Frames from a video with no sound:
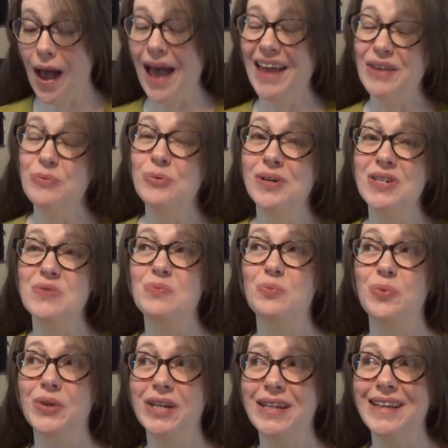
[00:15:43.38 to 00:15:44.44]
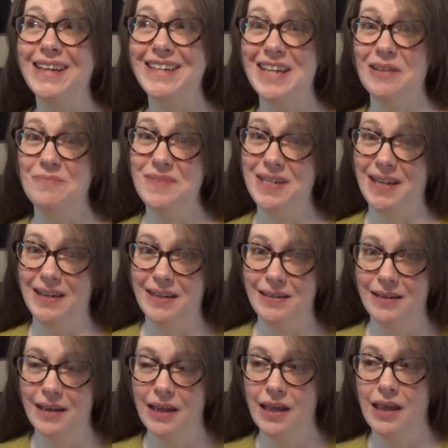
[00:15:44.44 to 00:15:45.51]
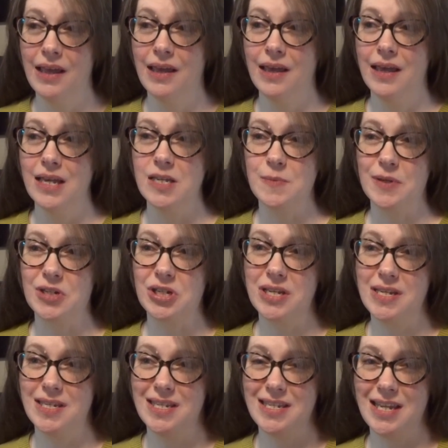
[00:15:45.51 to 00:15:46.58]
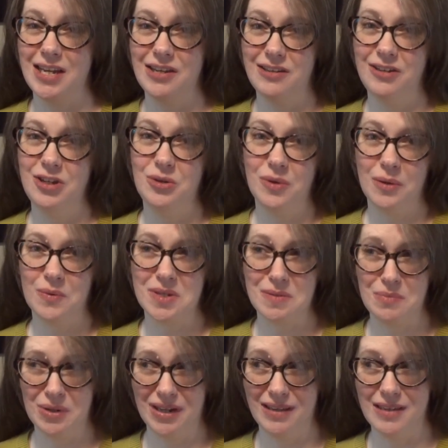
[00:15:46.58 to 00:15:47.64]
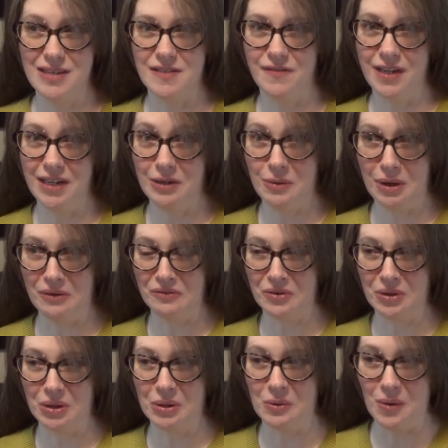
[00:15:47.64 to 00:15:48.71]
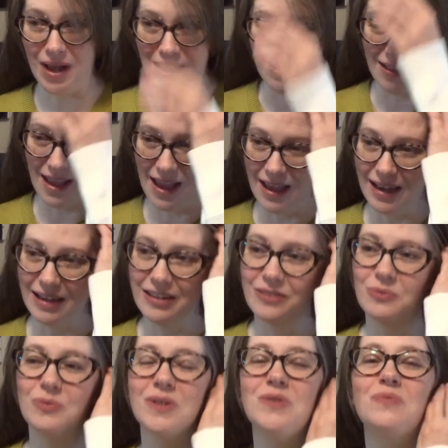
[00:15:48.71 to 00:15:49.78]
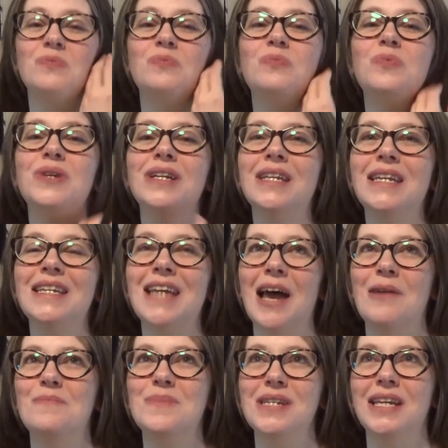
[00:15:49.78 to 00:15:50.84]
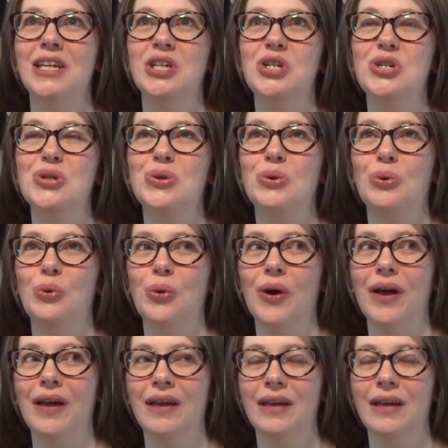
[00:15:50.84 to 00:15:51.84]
I was really tempted, especially since I knew I wasn't putting this video out for a little while. I was really tempted to